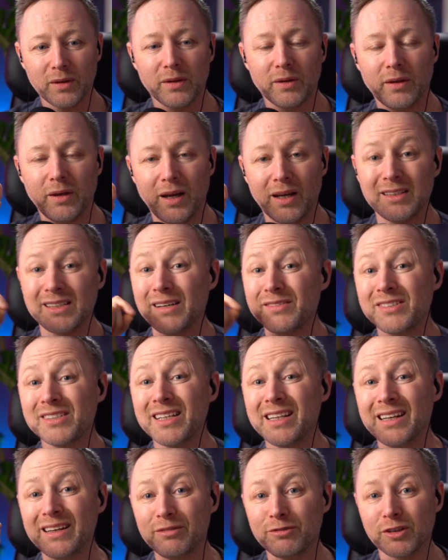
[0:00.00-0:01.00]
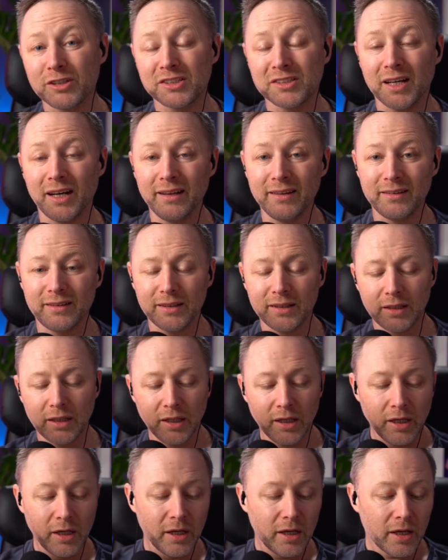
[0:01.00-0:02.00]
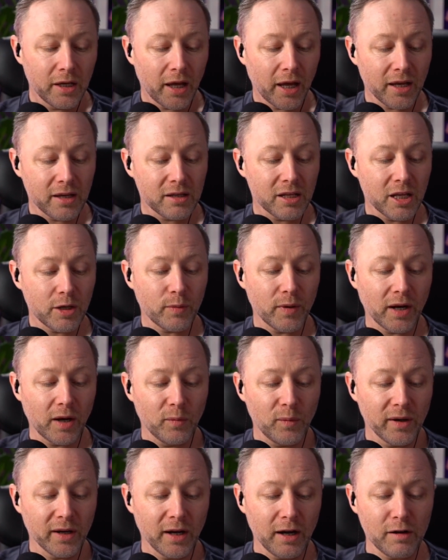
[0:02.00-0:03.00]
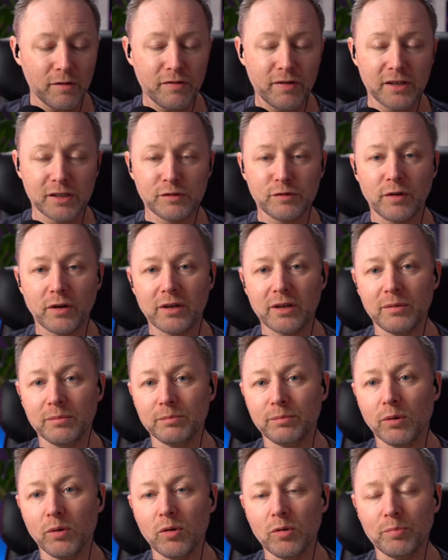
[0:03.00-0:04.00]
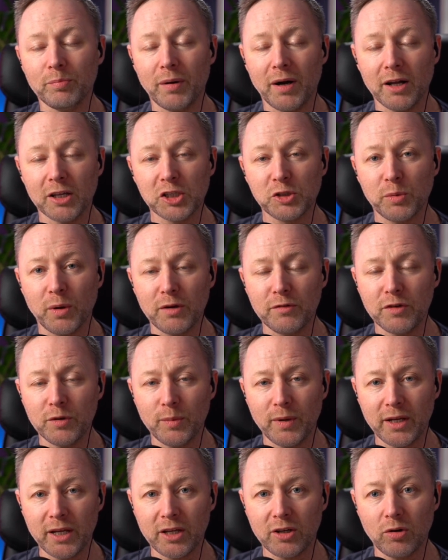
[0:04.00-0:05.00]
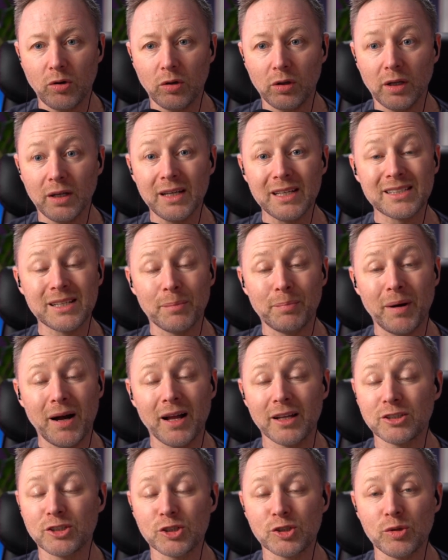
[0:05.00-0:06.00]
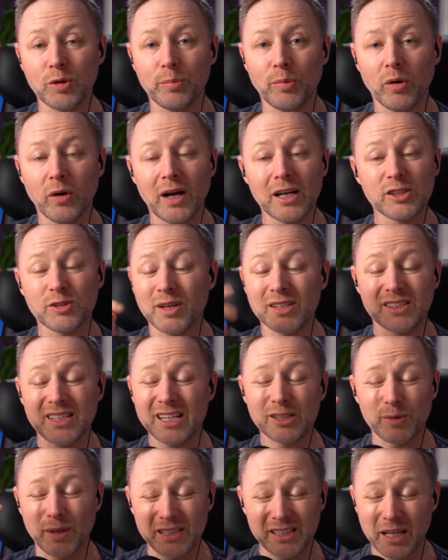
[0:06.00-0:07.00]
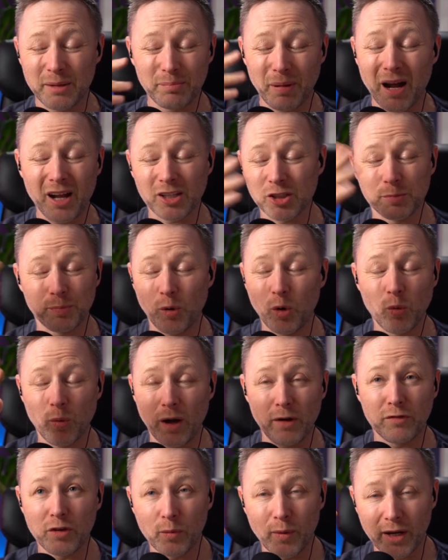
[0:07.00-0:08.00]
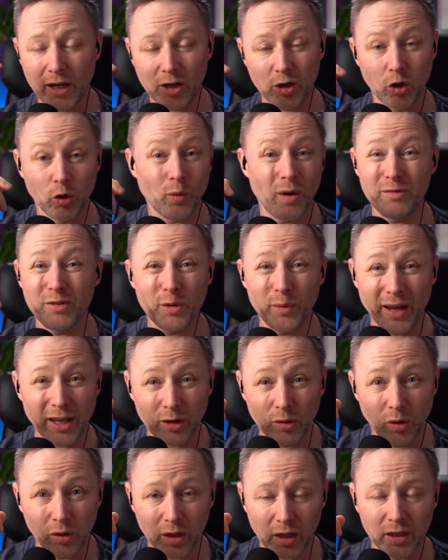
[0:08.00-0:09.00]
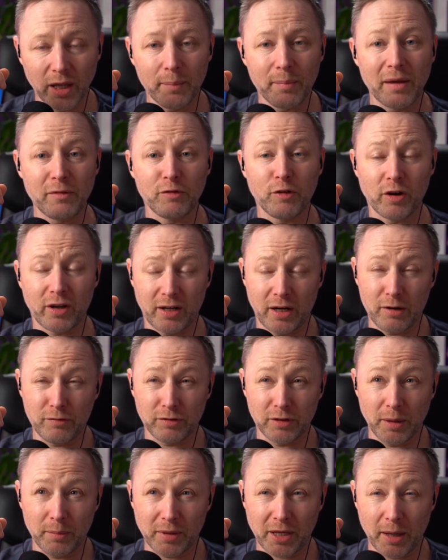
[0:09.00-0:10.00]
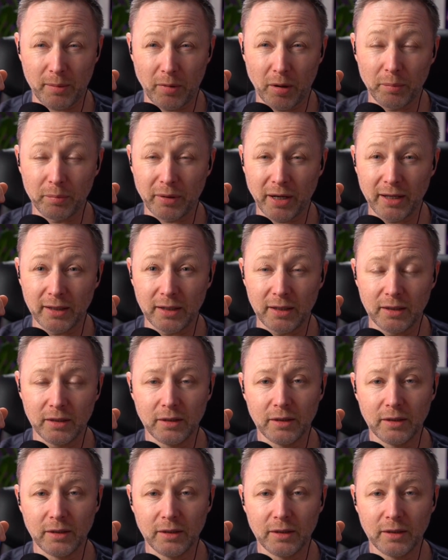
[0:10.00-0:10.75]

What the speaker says: because I've seen it firsthand. And Craig went, I want off this fucking boat, barge, whatever you want to call it. It's a barge, it's not a boat. That's what I said, barge, boat, whatever you want to call it. Whatever you want to call it. Let me fucking off and let me get my umbrella.